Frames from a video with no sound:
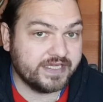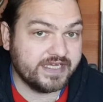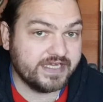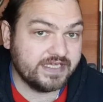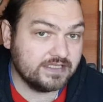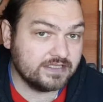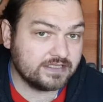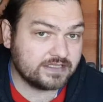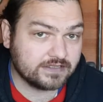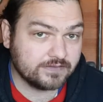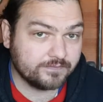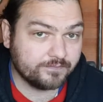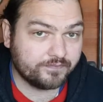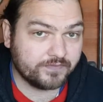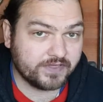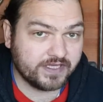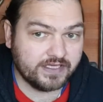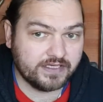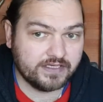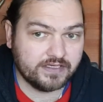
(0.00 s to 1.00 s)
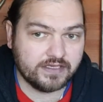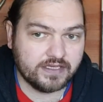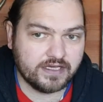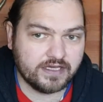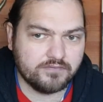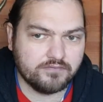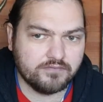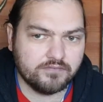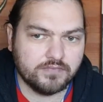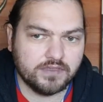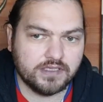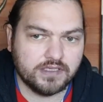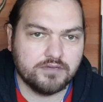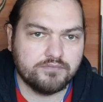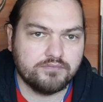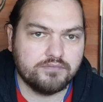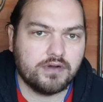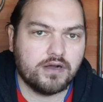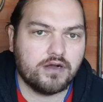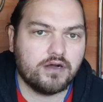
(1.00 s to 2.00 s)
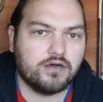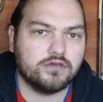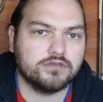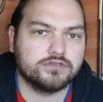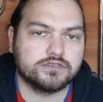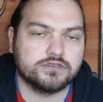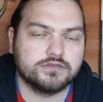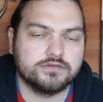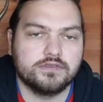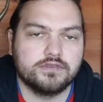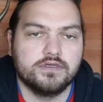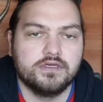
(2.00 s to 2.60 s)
beans in a pot,